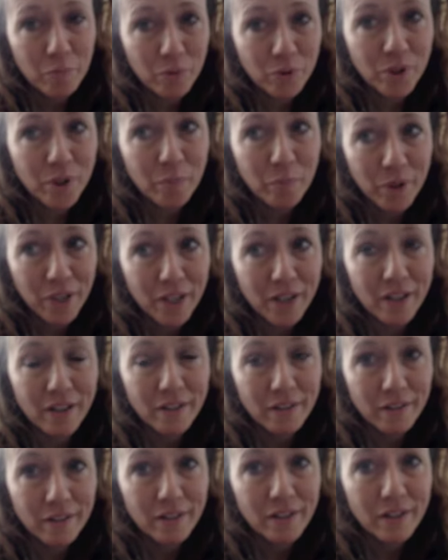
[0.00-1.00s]
Pretty big.
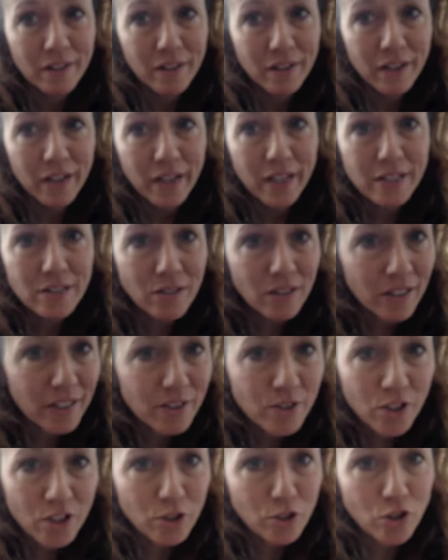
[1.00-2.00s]
It's not like
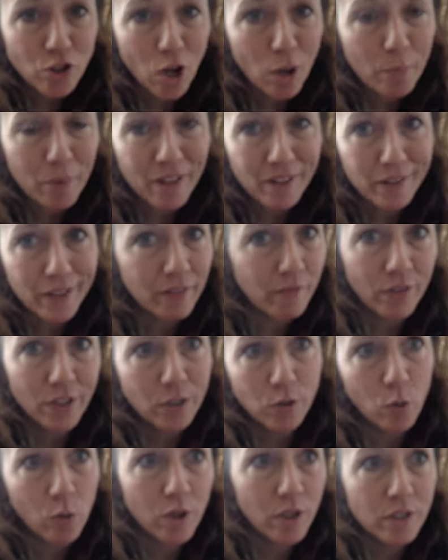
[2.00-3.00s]
she can shop at like
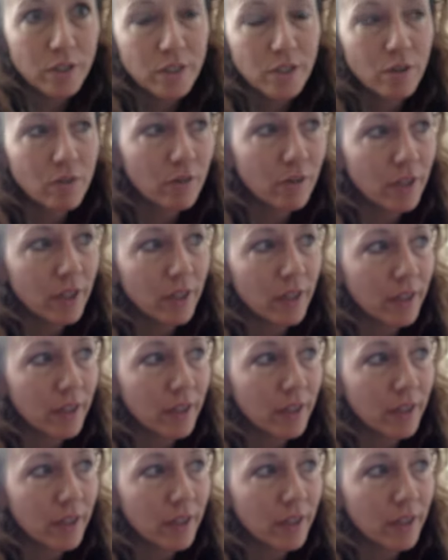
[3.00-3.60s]
Victoria's Secret